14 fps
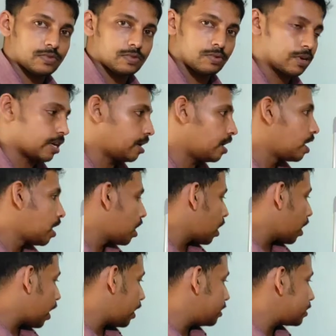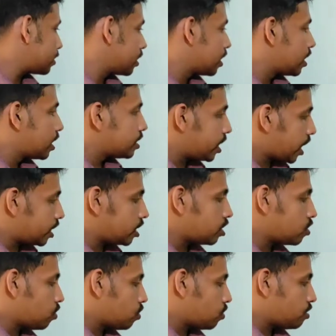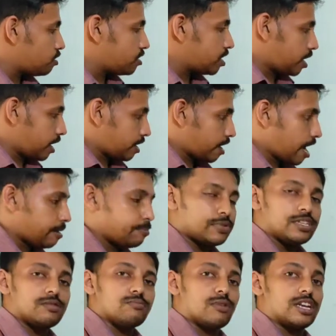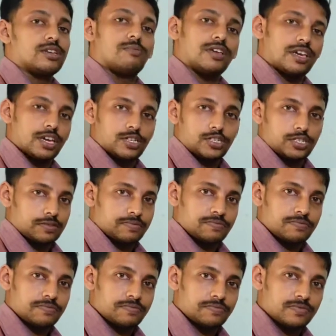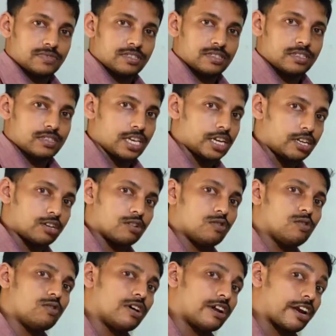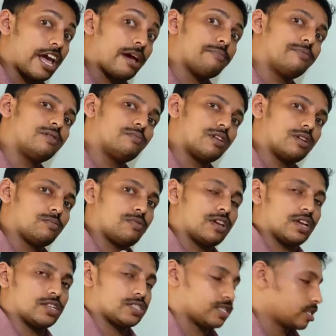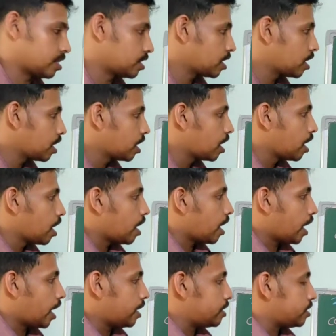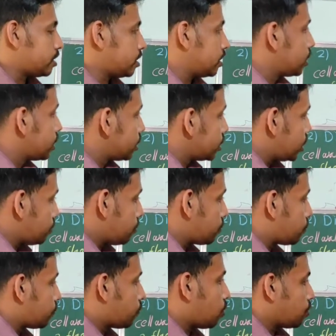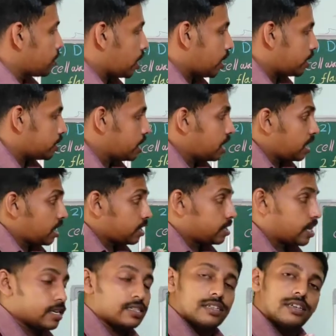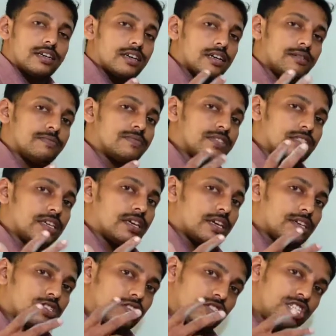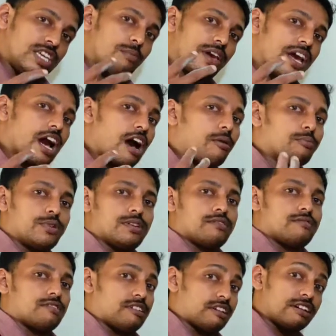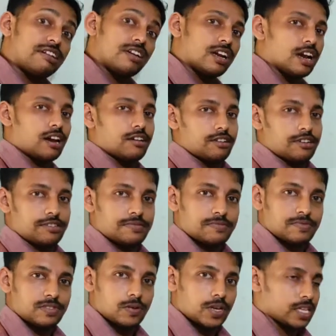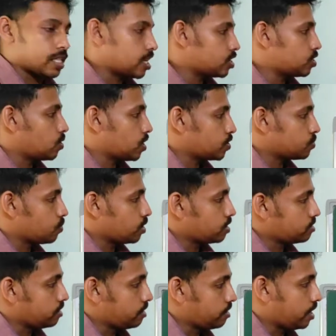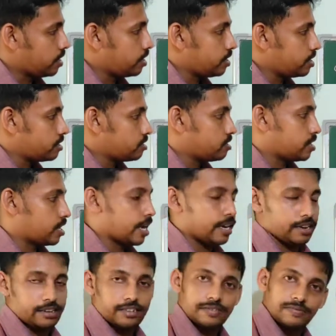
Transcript: Okay, and they undergo rapid multiplication. They undergo rapid multiplication, and they may form, and that the sea may appear red colored. Okay, that's known as what? The red tide.